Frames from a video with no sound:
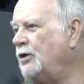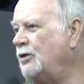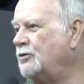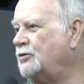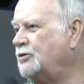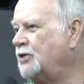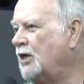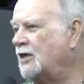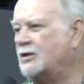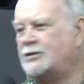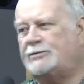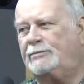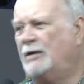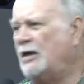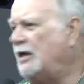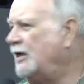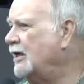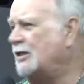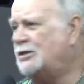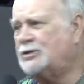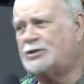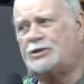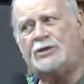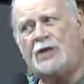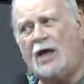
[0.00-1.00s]
dealt with
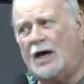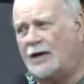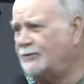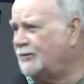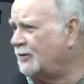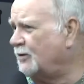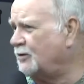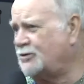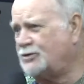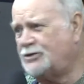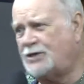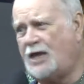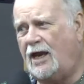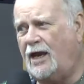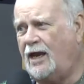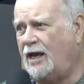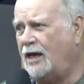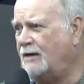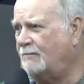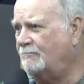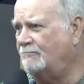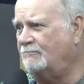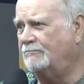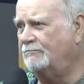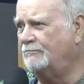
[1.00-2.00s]
people,
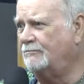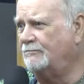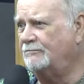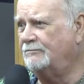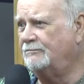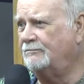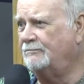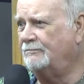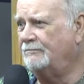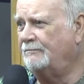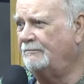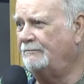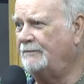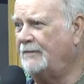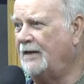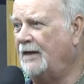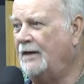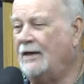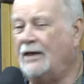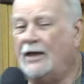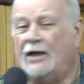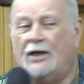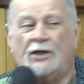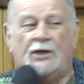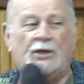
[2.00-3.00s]
as in the New
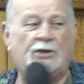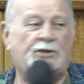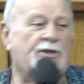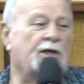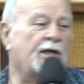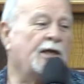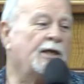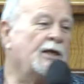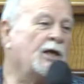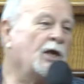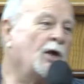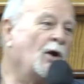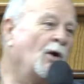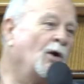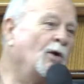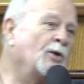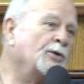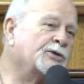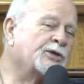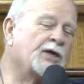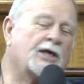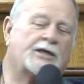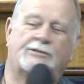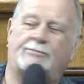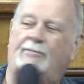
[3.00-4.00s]
Testament, it's not the
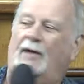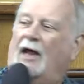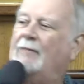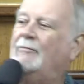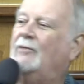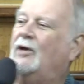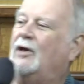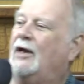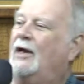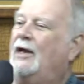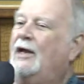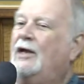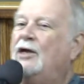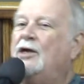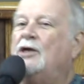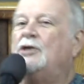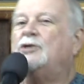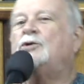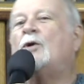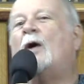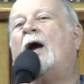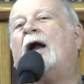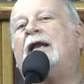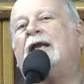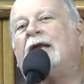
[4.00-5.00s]
same.
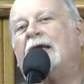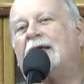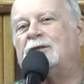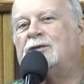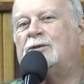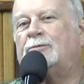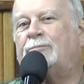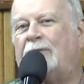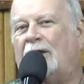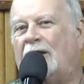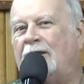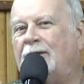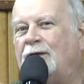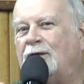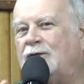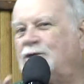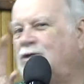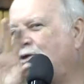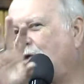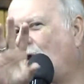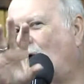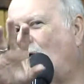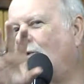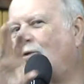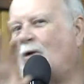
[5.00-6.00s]
You see, in
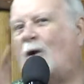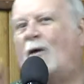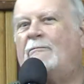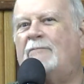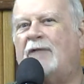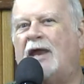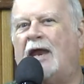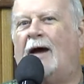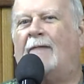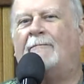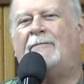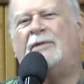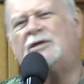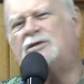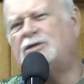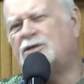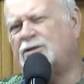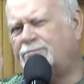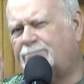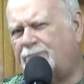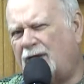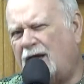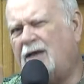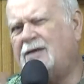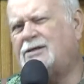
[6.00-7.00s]
the Old Testament, I'm going to
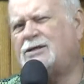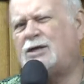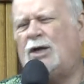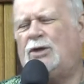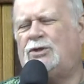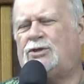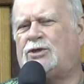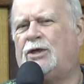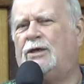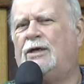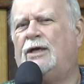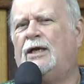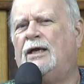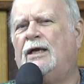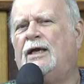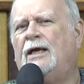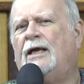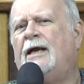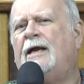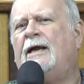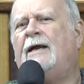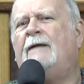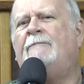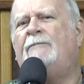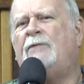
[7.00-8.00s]
try to
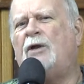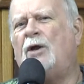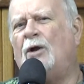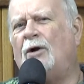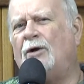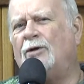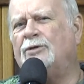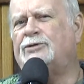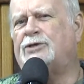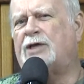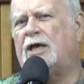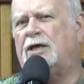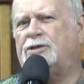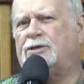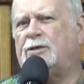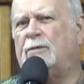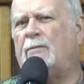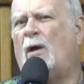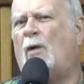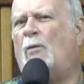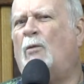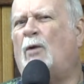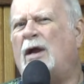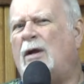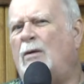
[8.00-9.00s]
explain this. Don't throw me out,
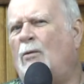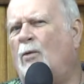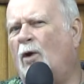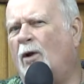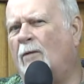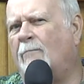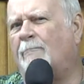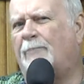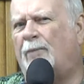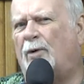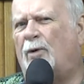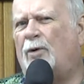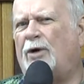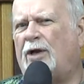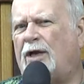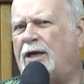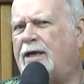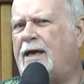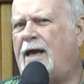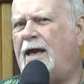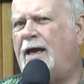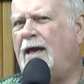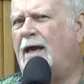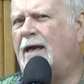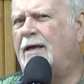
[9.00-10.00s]
but just pay attention.
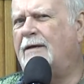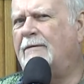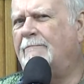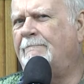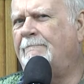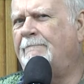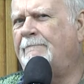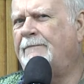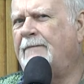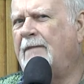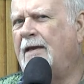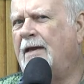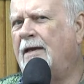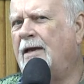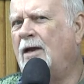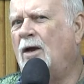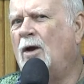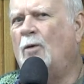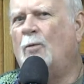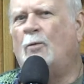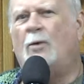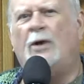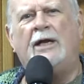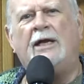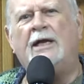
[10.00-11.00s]
In the Old
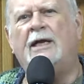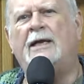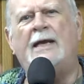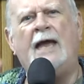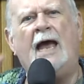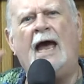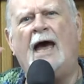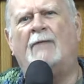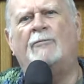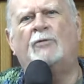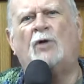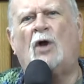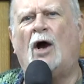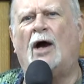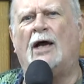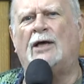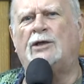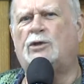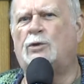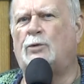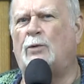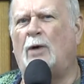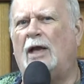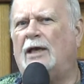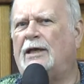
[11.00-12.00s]
Testament, we weren't
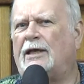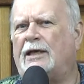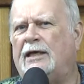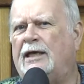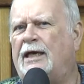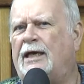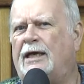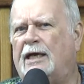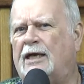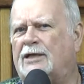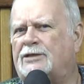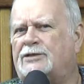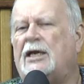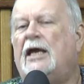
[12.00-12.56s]
born again.